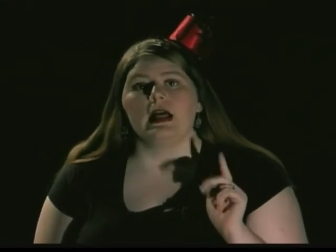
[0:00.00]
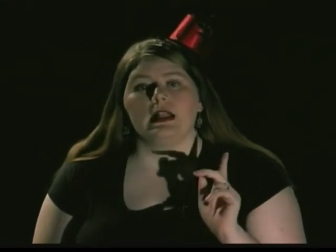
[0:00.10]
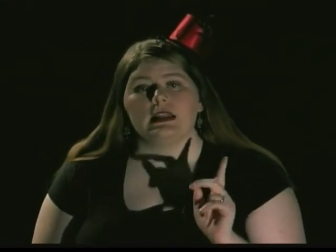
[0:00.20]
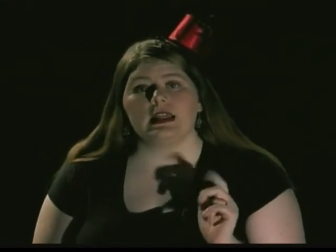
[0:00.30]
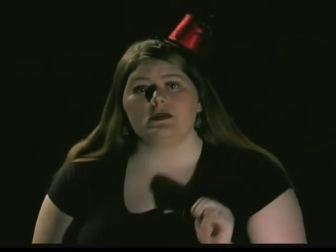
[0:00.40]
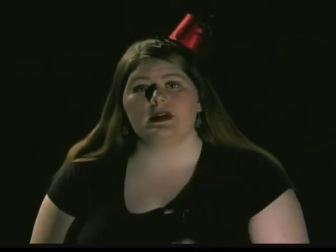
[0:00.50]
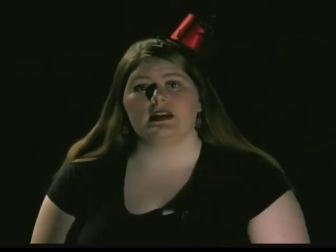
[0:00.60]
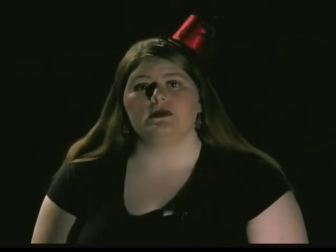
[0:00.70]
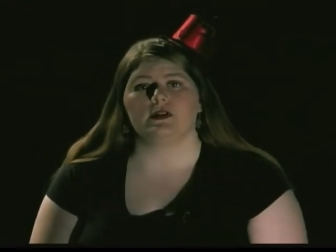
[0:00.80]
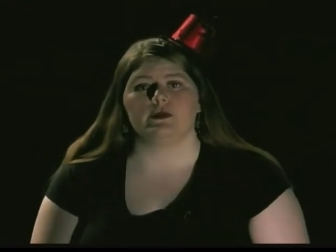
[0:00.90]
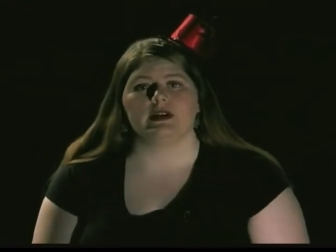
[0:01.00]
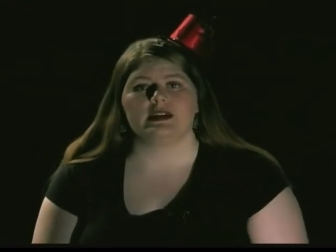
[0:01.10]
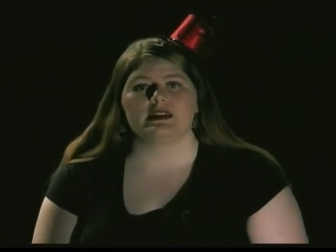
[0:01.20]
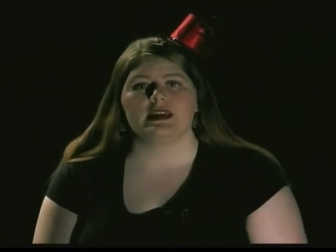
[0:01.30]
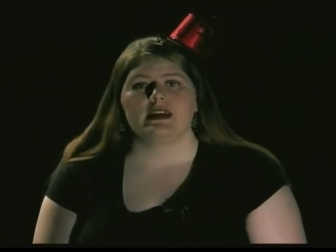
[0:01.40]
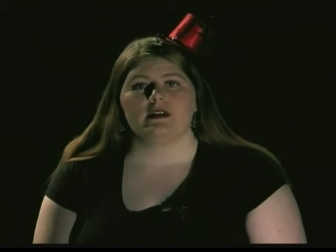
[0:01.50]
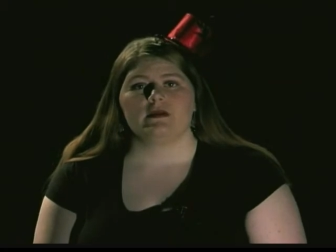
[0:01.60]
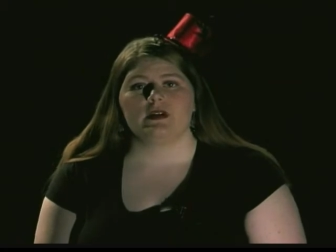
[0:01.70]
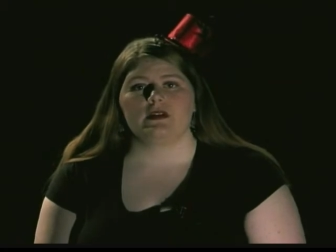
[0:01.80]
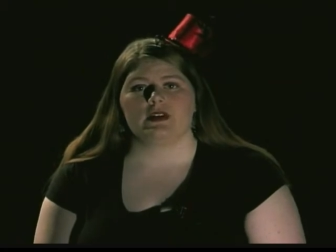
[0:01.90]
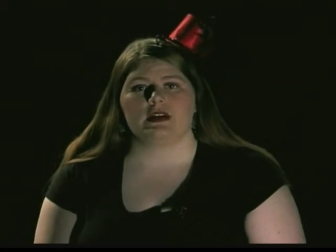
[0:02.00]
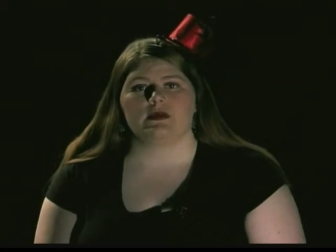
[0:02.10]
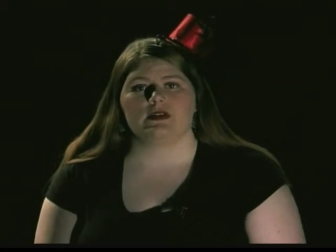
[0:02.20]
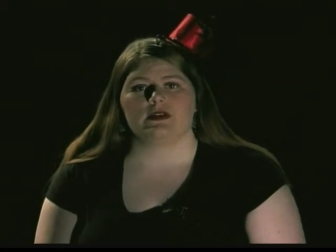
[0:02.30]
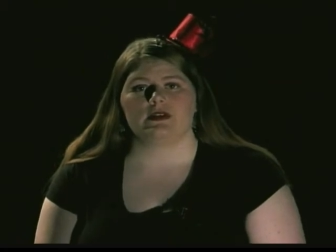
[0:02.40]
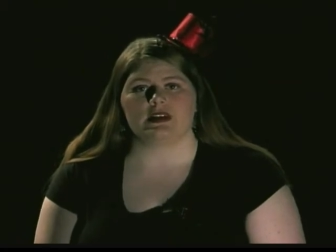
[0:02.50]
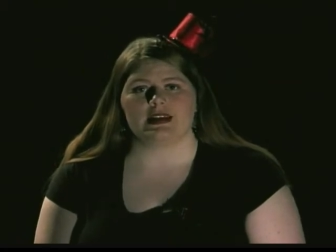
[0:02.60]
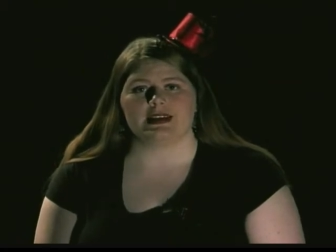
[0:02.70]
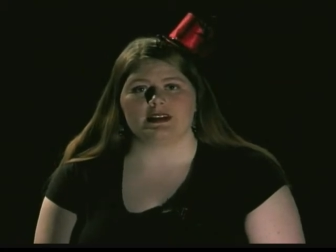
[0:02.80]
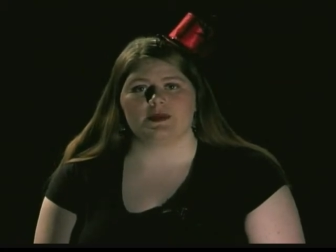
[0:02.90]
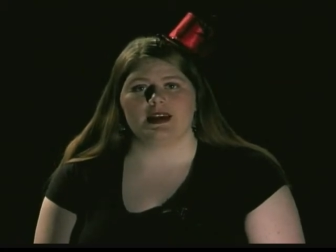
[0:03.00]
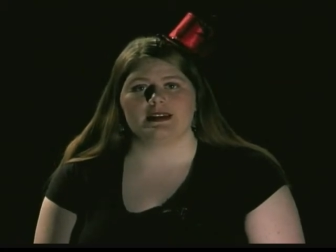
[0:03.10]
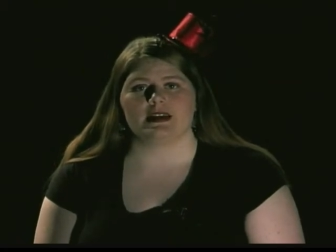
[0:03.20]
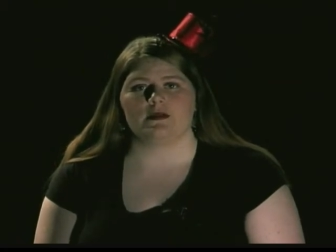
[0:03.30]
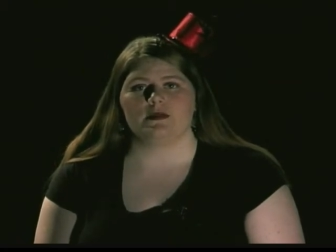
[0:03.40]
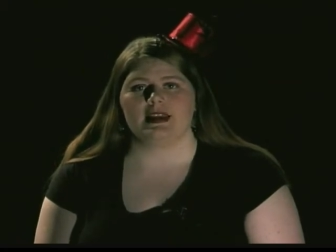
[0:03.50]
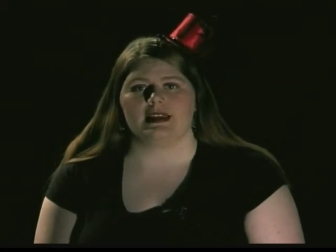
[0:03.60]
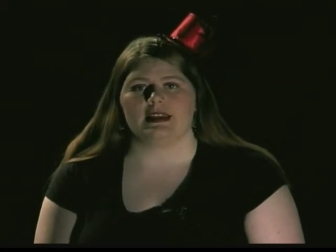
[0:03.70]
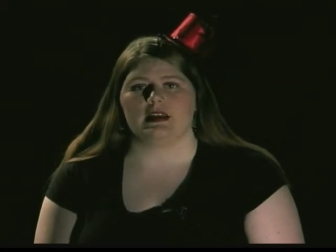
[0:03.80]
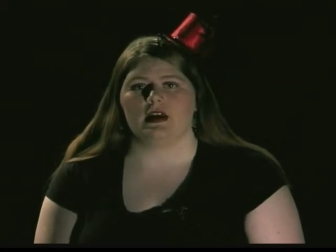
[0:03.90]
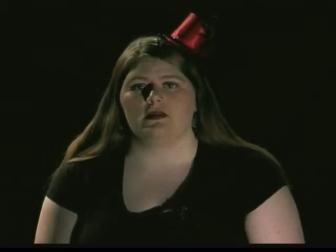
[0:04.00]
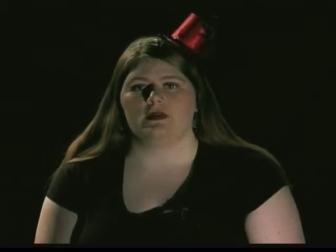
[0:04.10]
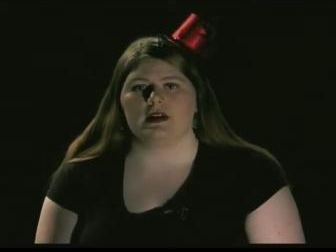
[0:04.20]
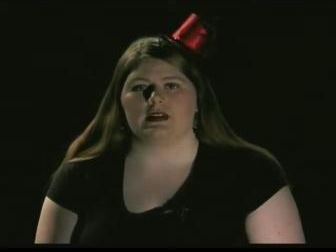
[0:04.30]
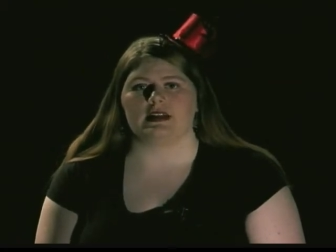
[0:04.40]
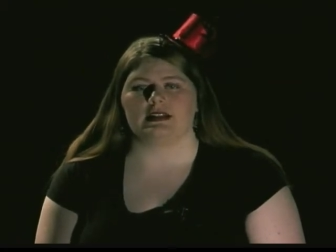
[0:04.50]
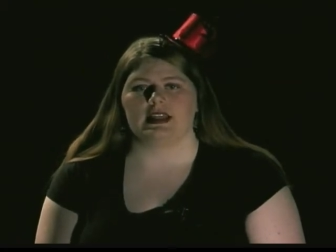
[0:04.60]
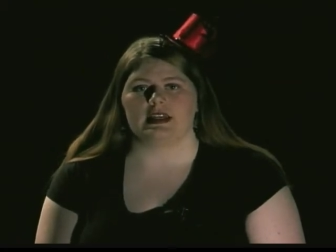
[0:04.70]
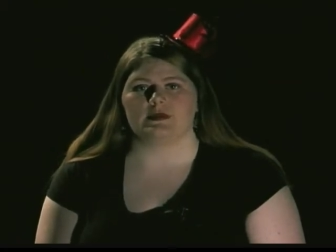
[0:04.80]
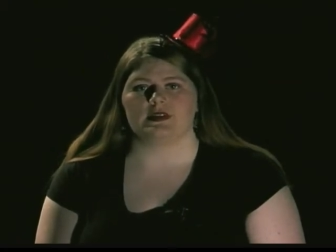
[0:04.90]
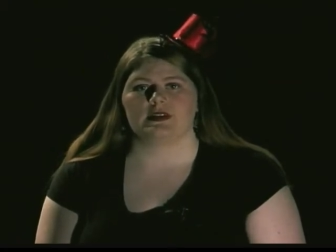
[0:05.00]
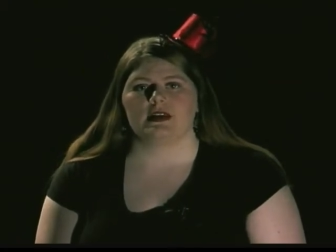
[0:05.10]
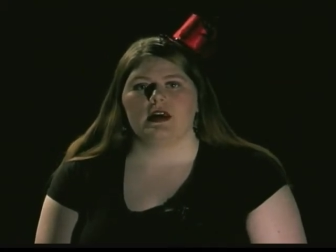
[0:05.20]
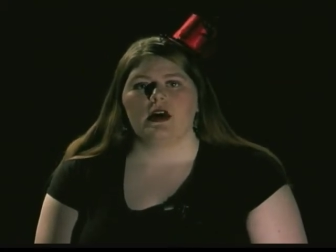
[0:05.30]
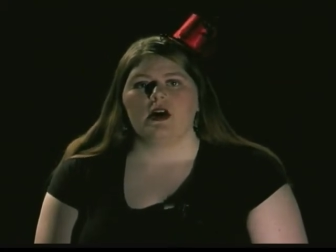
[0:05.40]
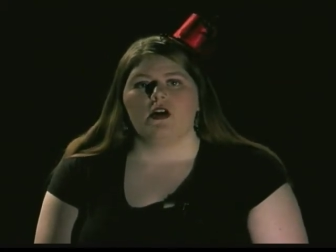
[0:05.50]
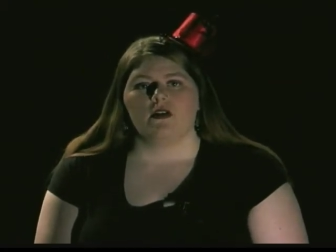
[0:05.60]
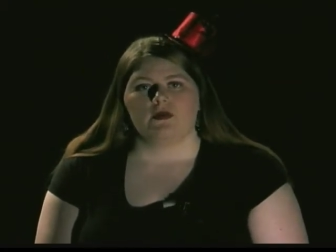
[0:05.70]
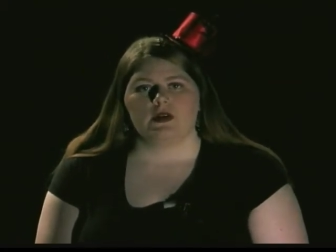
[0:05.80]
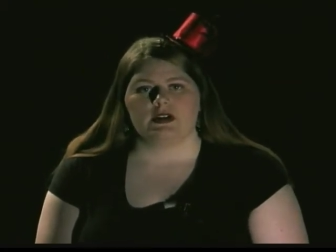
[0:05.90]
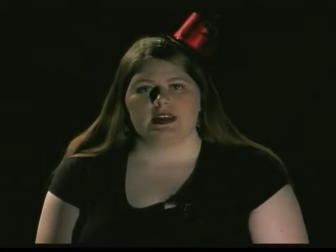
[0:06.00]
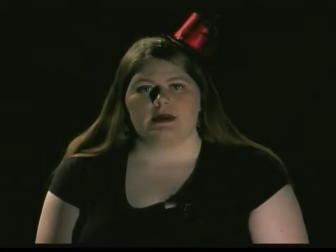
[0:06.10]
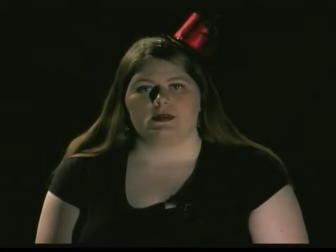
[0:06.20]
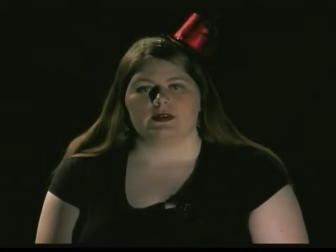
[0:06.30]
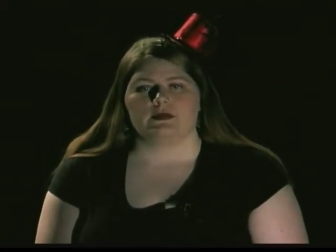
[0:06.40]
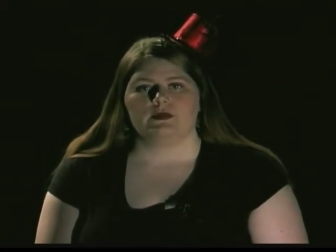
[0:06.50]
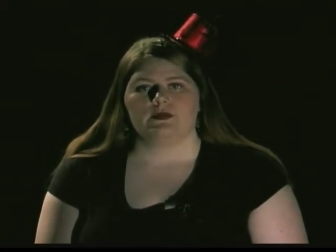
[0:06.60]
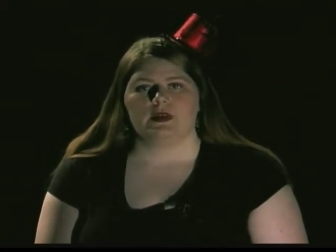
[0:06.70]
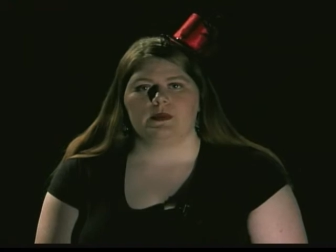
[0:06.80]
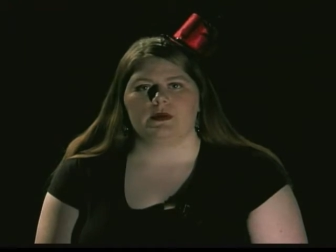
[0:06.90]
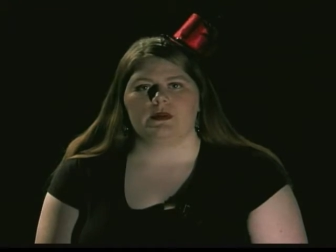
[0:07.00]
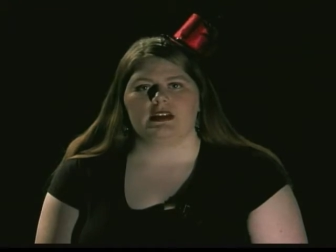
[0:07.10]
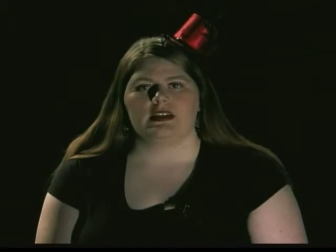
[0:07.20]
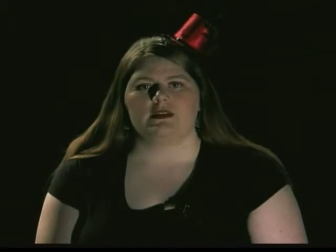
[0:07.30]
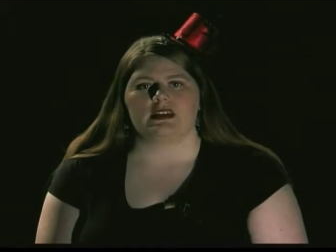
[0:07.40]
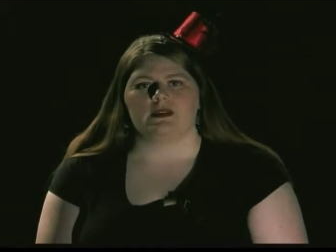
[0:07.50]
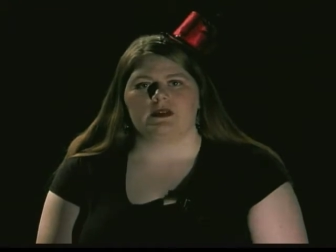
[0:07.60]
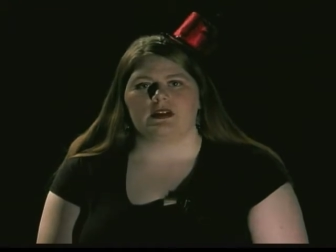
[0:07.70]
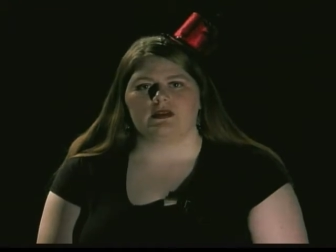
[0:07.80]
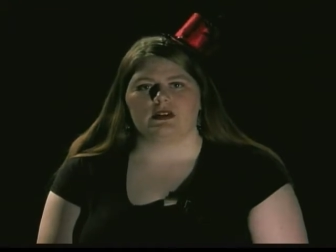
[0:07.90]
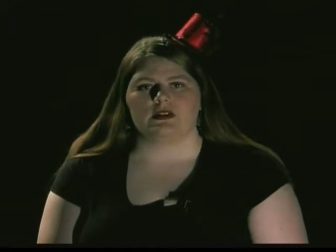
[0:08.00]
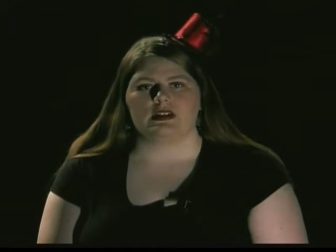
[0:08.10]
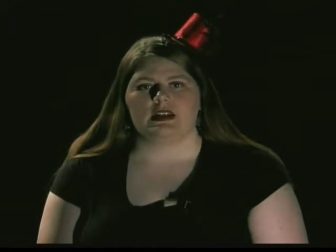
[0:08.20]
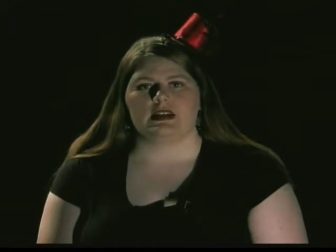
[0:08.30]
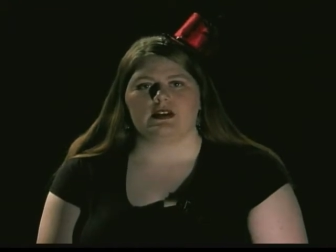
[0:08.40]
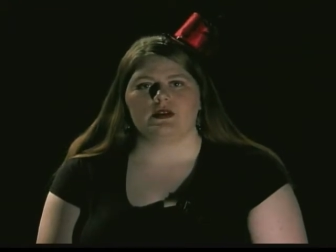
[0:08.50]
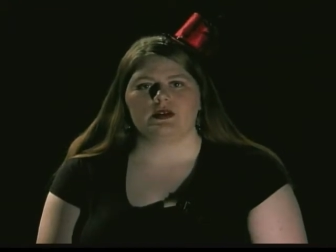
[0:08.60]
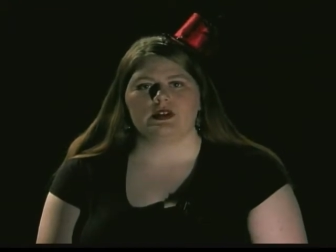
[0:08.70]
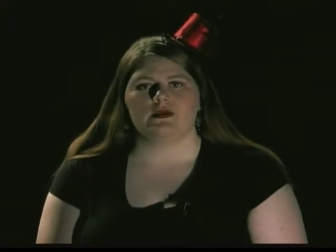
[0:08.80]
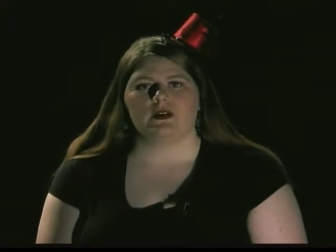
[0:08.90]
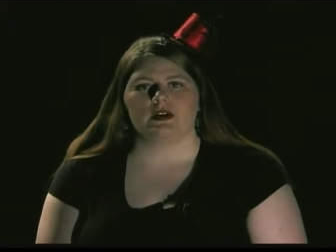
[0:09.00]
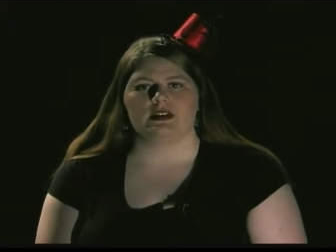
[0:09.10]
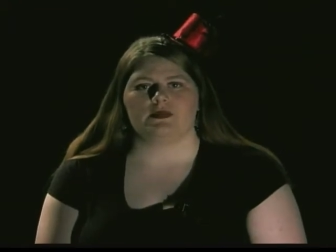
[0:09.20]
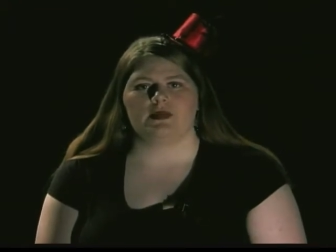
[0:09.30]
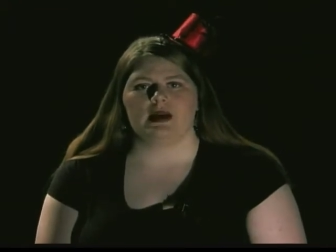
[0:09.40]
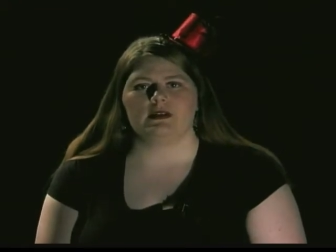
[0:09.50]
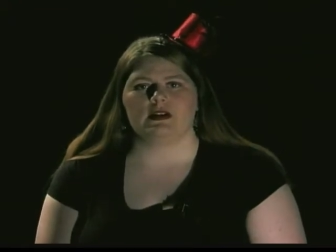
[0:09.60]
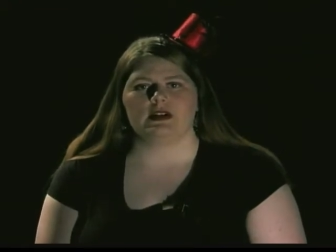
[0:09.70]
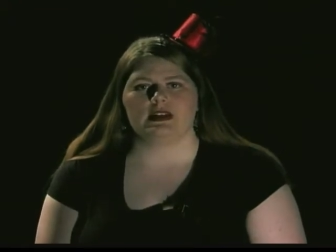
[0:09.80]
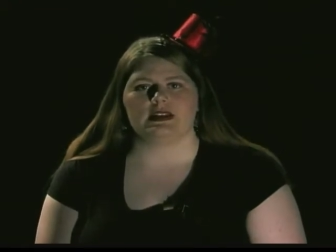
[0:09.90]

Like many phobias, fear of the number 13 is based on myths and unfounded claims. For example, people believe that the fear of 13 goes so far as the Babylonian